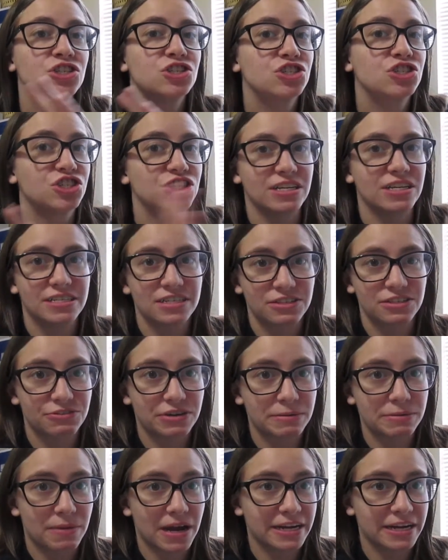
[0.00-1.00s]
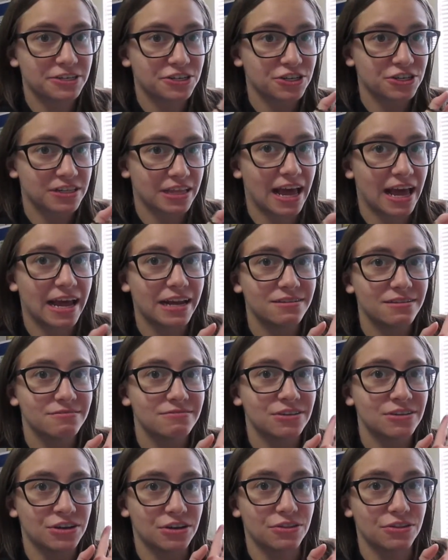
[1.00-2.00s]
just as a reminder that,
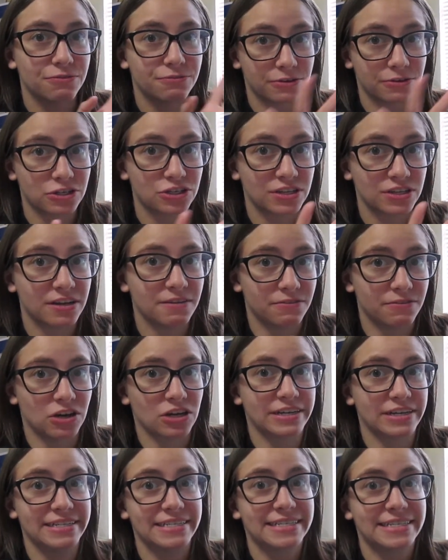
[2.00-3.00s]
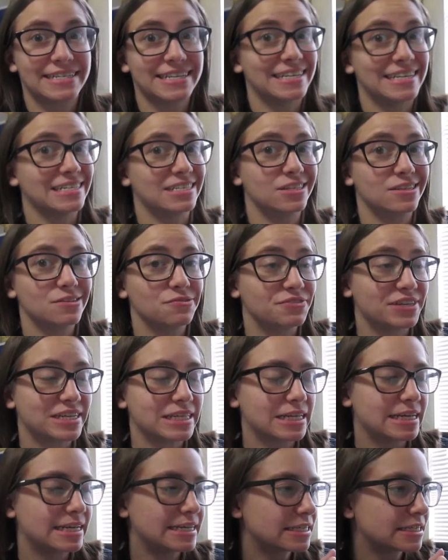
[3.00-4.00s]
the 1st of August is the
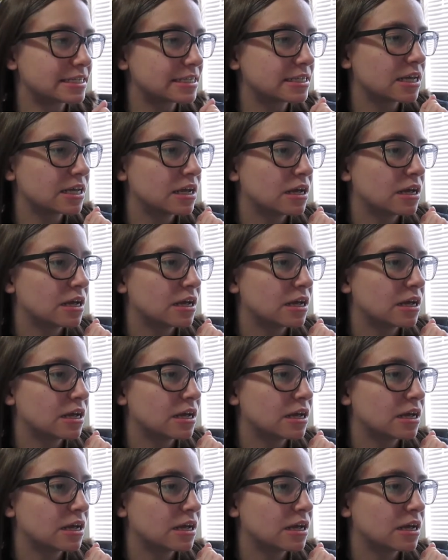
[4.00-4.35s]
release.